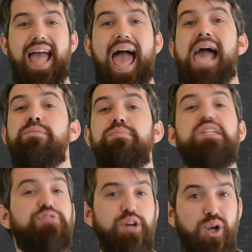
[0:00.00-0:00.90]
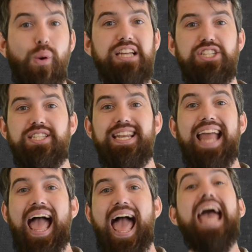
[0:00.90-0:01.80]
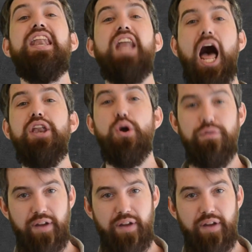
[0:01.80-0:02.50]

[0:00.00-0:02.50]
m different equations and n unknown